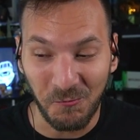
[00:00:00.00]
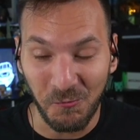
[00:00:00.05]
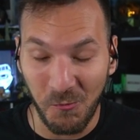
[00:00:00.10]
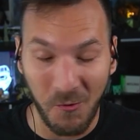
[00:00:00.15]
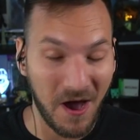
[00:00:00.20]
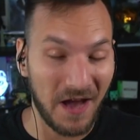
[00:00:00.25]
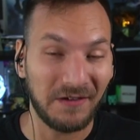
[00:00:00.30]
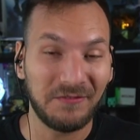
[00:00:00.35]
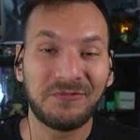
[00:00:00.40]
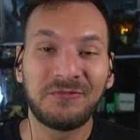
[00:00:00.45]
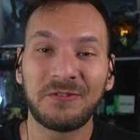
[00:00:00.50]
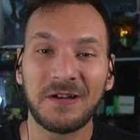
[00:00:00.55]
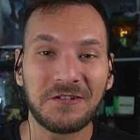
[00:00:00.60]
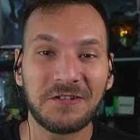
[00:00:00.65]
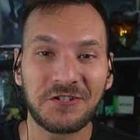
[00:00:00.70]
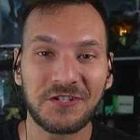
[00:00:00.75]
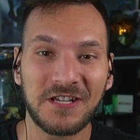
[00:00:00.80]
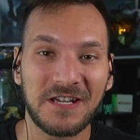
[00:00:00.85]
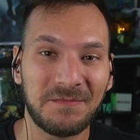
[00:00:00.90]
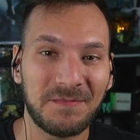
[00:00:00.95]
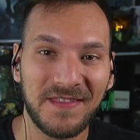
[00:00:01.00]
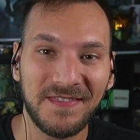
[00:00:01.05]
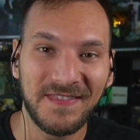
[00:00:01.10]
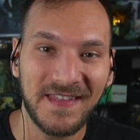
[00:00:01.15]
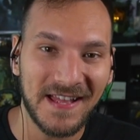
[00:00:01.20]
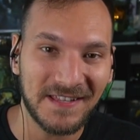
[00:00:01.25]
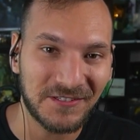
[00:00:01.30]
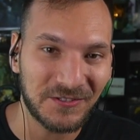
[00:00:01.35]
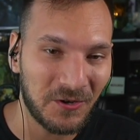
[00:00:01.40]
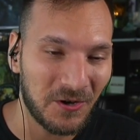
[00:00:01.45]
want friendship and
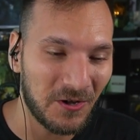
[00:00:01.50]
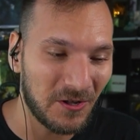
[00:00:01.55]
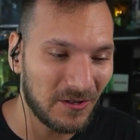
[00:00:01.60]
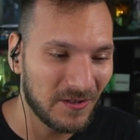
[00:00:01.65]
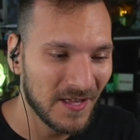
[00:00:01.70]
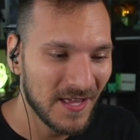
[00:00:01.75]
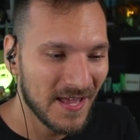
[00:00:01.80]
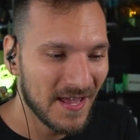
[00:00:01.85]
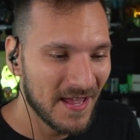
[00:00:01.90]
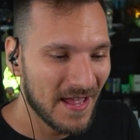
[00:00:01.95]
that's all.